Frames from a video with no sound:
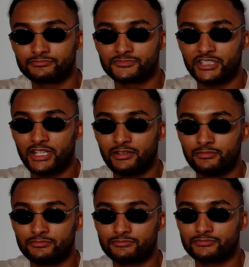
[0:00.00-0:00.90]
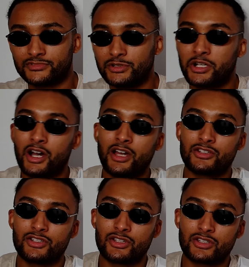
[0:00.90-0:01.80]
Yeah? You can't
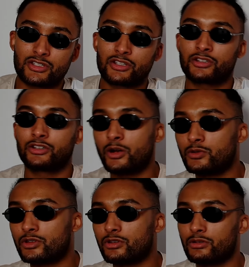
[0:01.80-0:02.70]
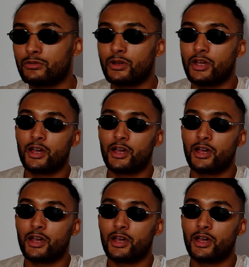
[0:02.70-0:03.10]
just go to